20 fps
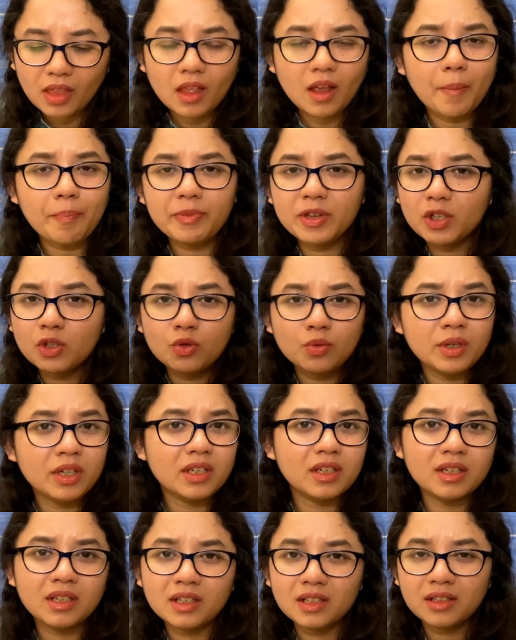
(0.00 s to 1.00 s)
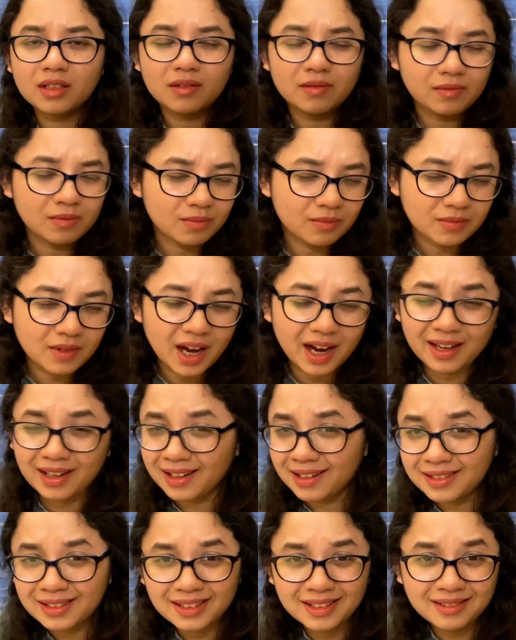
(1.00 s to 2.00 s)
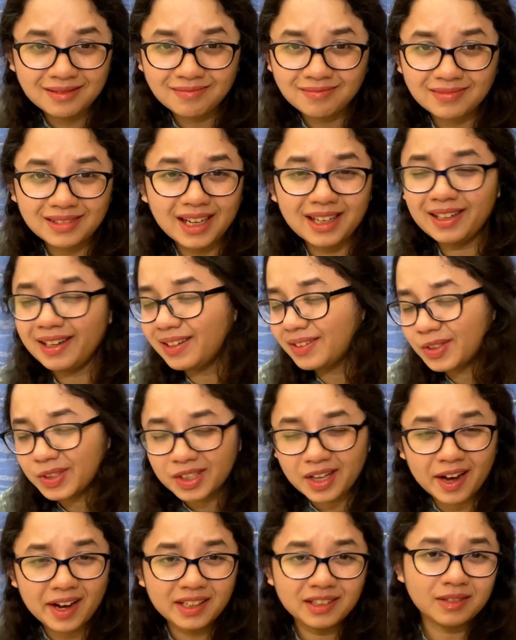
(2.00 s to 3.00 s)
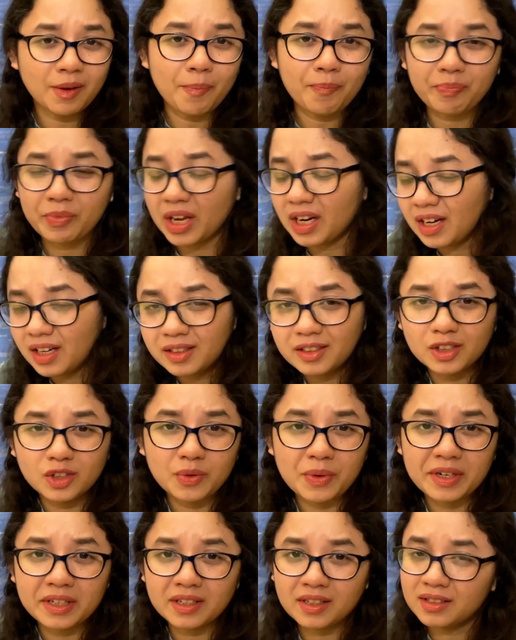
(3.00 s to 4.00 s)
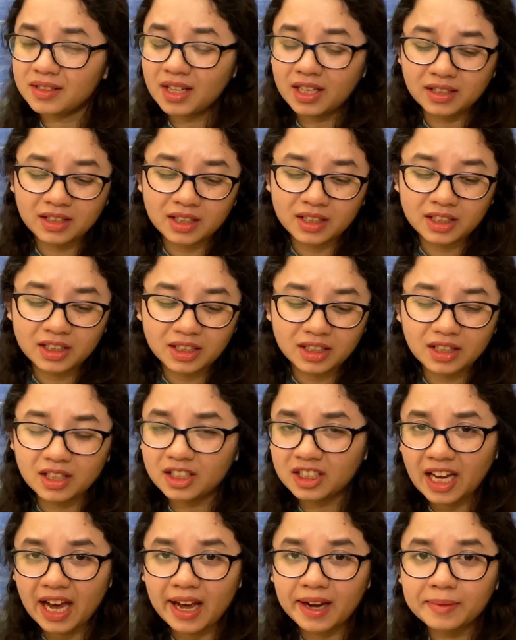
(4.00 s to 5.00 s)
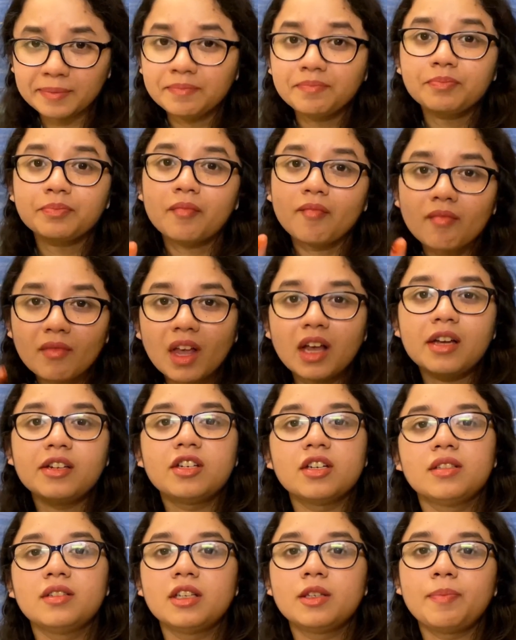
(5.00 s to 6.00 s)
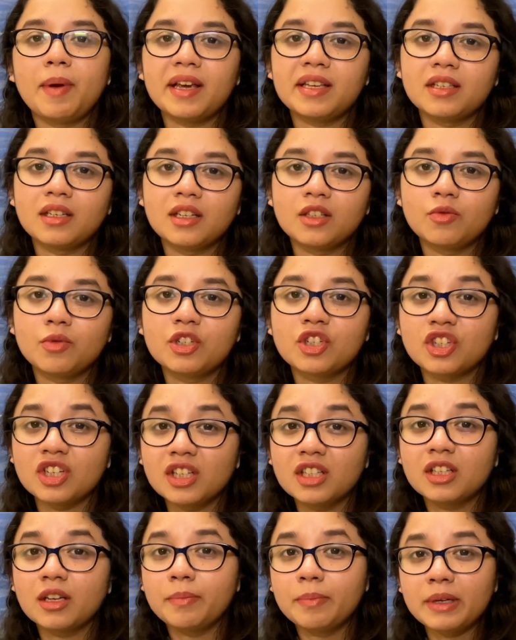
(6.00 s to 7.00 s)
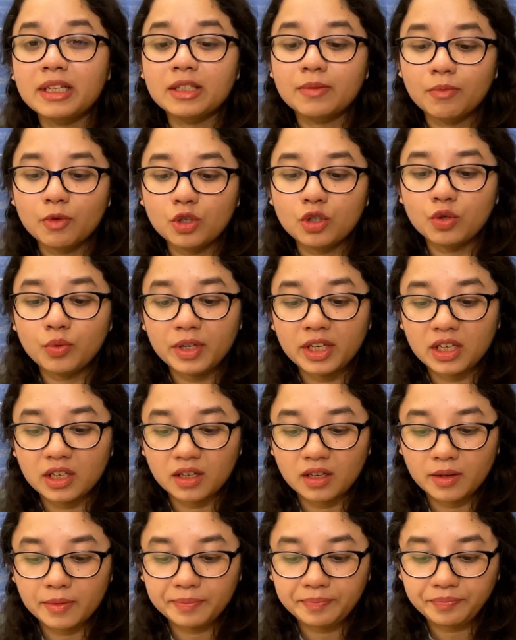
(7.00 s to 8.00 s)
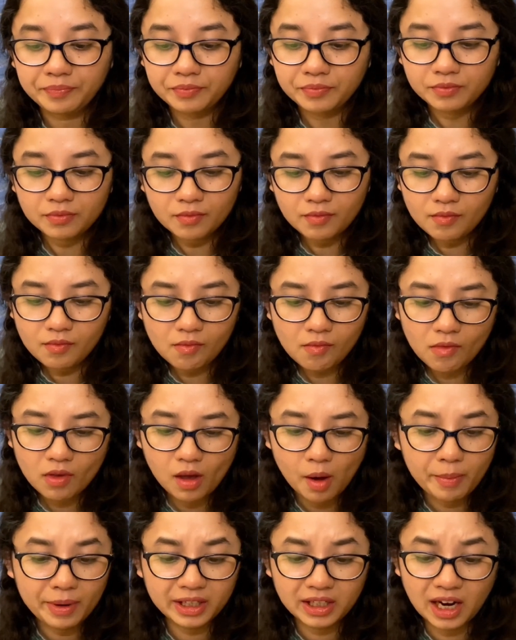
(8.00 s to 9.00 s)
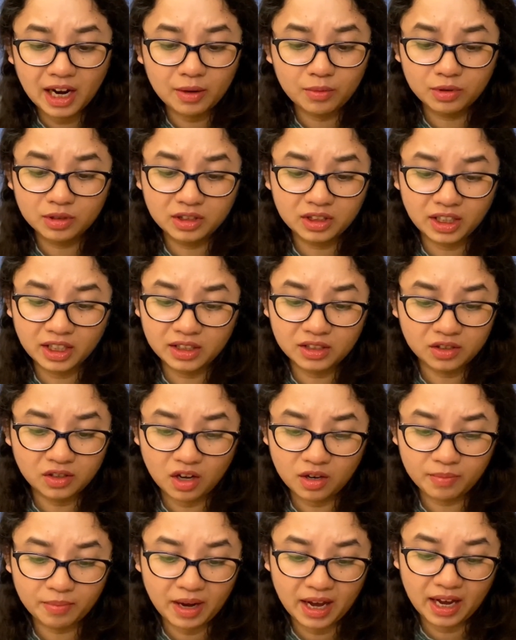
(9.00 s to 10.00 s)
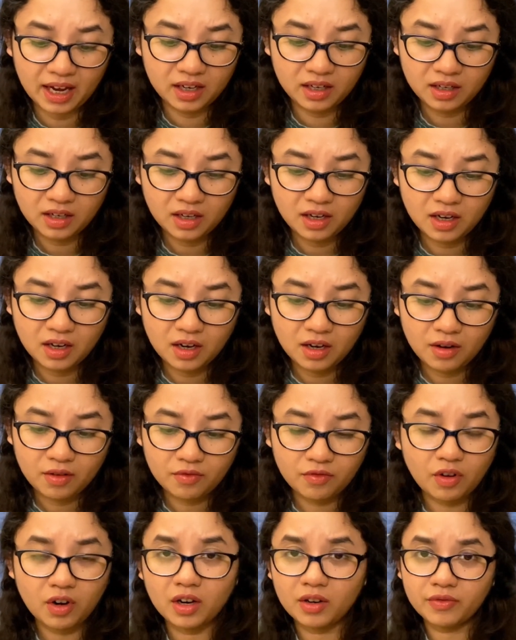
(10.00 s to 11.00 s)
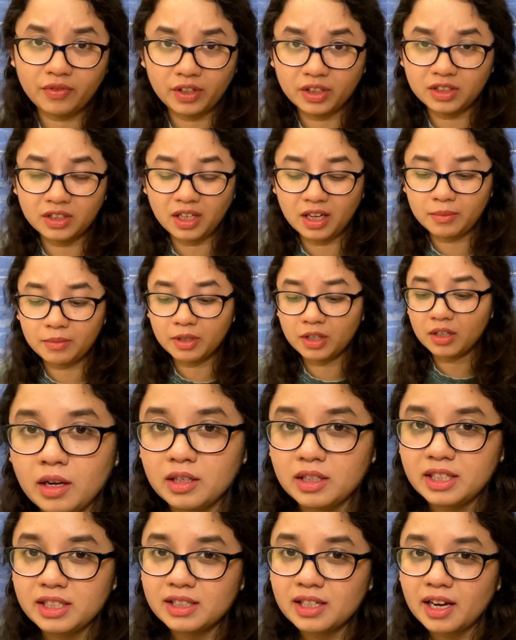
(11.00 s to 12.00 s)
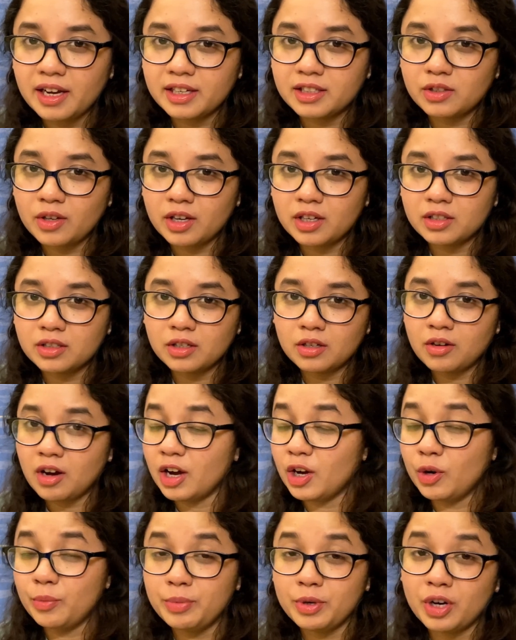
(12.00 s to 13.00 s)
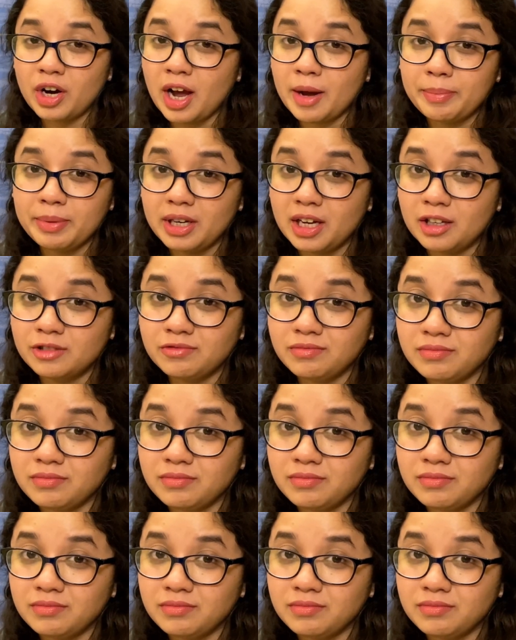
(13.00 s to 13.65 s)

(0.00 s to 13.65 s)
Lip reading: The sweetness, I nailed it. I nailed it, guys. I nailed the sweetness, the acidity, the tang. It's just the spiciness, which needs a bit more tweaking. But I would say it's not bad for a first timer. Lisa XOXO, I hope you're happy now.